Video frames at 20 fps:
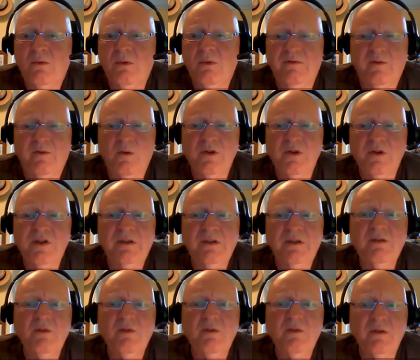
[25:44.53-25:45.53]
we're
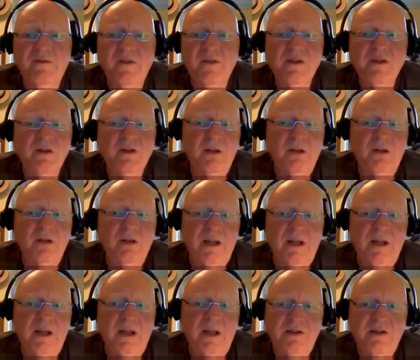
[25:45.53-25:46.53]
forced into a
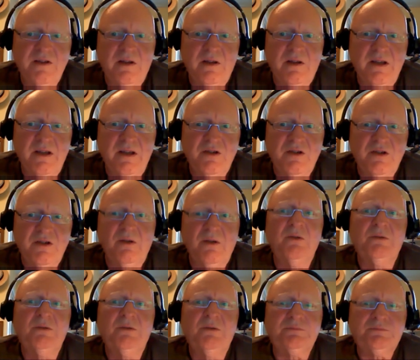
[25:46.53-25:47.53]
physical isolation.
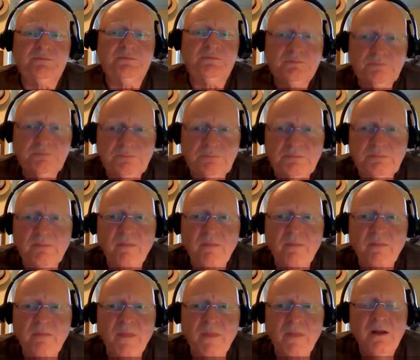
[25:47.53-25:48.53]
So
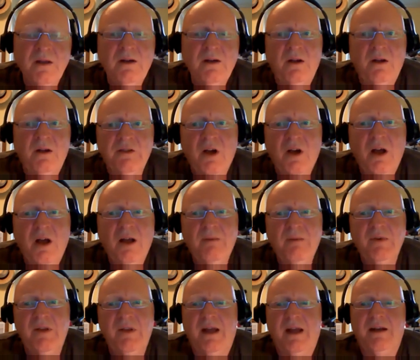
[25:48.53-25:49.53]
on
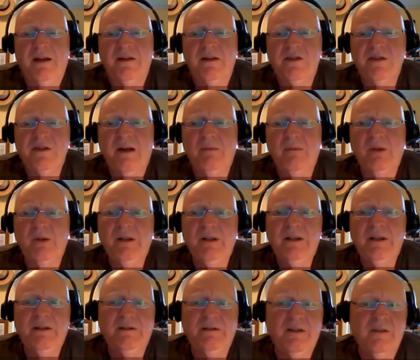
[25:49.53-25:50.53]
top of that, it's
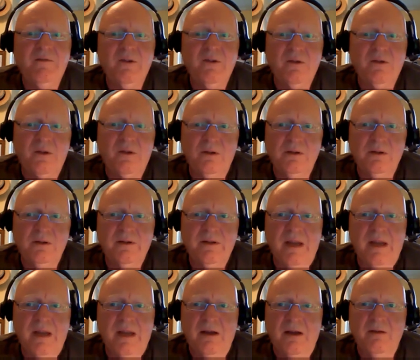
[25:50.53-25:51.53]
doubly
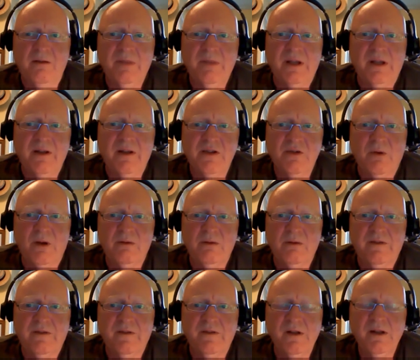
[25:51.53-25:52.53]
difficult now because
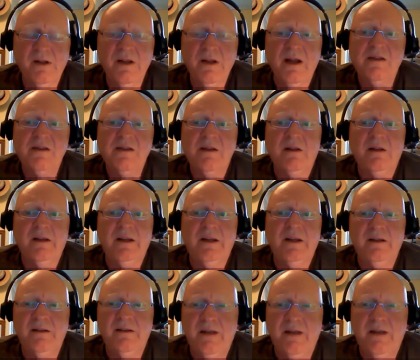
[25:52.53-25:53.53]
you're already feeling
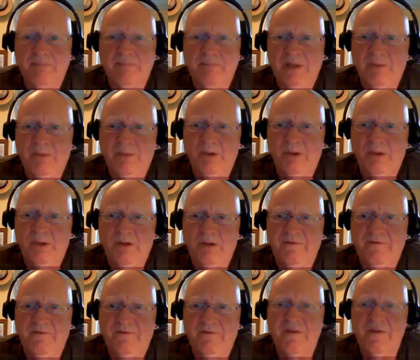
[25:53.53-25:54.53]
isolated, that people are
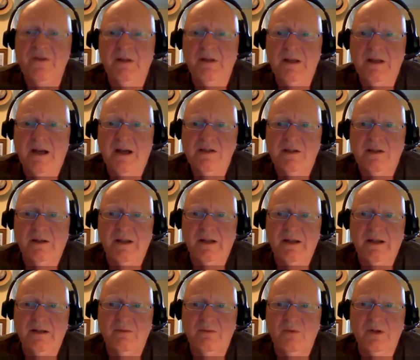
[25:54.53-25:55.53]
physically
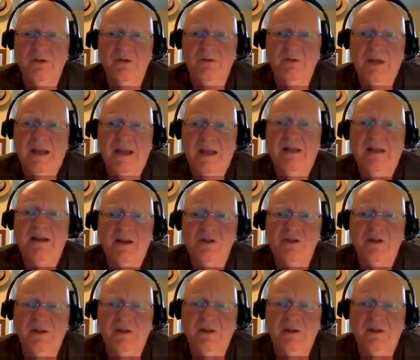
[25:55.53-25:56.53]
isolated, where you can't
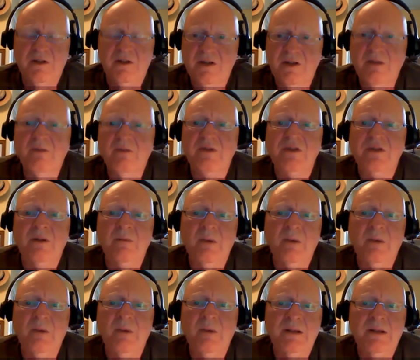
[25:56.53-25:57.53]
actually just sit with
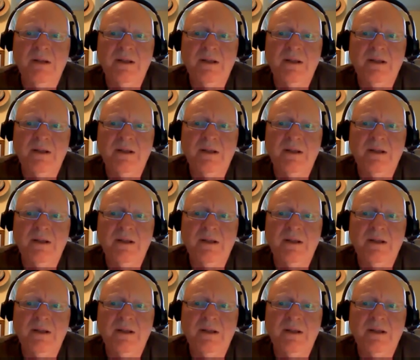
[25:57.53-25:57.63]
somebody